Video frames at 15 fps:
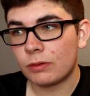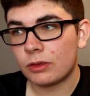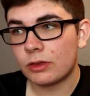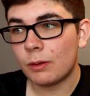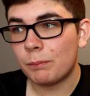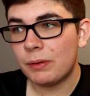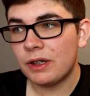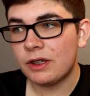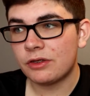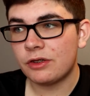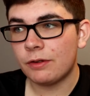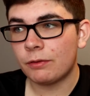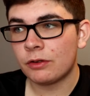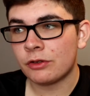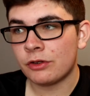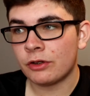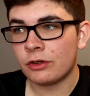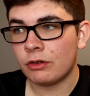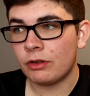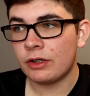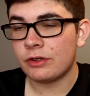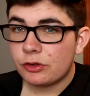The biggest difference on the
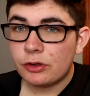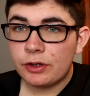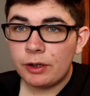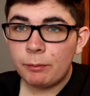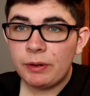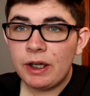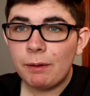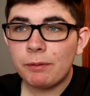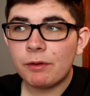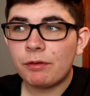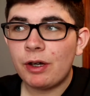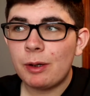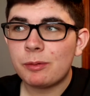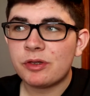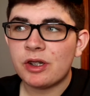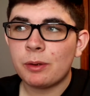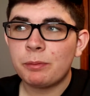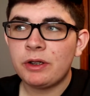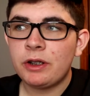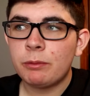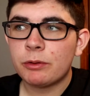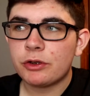list. So then we have the
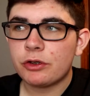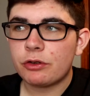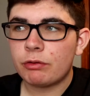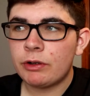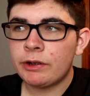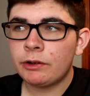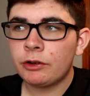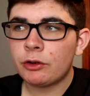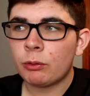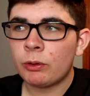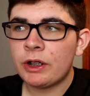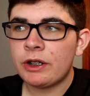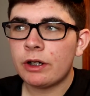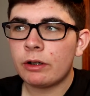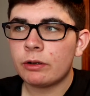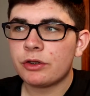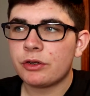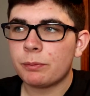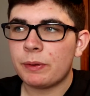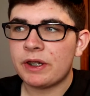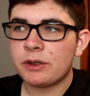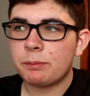570, which is $320
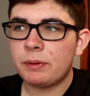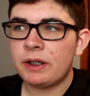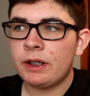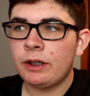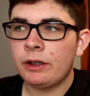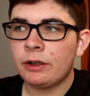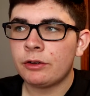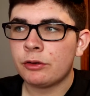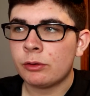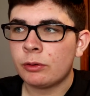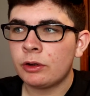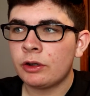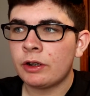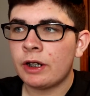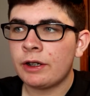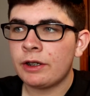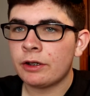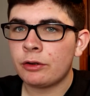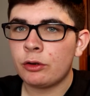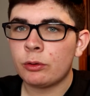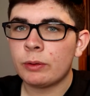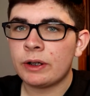at Best Buy and $290
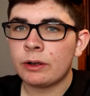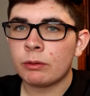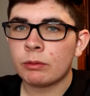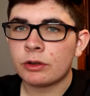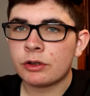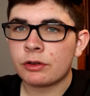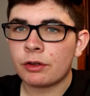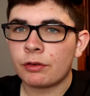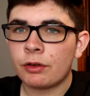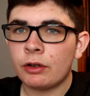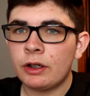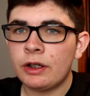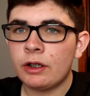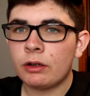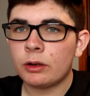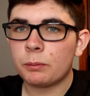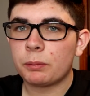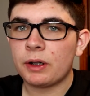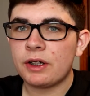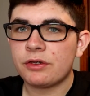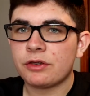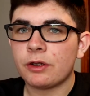on Newegg, which is a $30 price